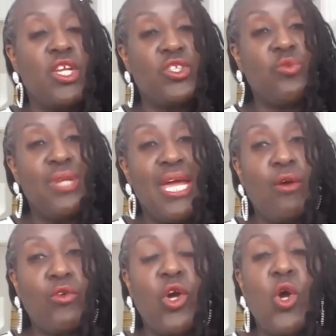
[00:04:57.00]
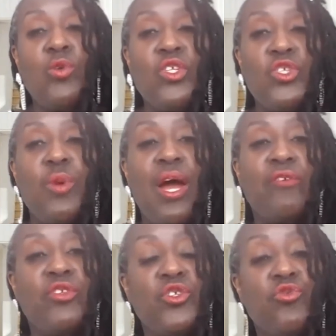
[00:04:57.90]
So now not only do you
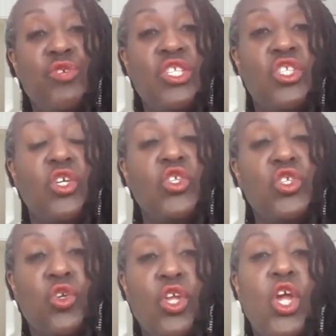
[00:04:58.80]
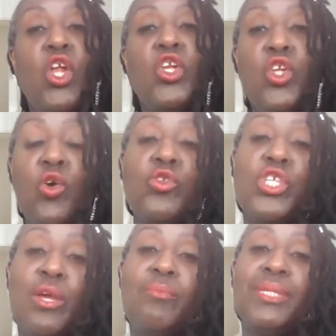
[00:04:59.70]
have to do research on
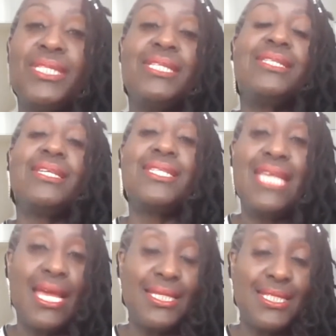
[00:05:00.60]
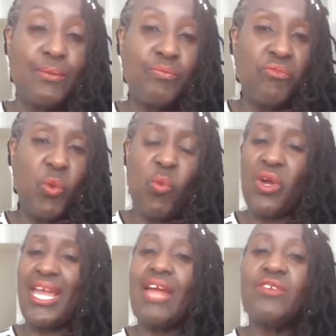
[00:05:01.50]
long-term business success,
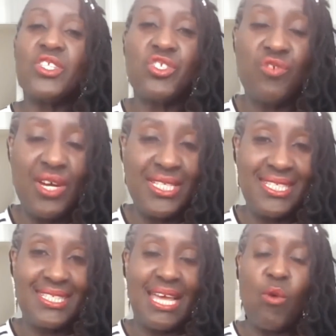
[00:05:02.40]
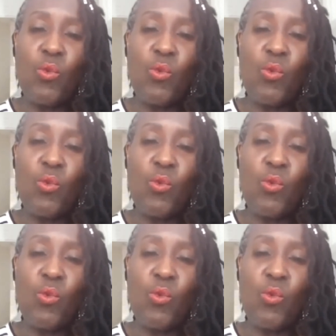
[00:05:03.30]
What characterizes that?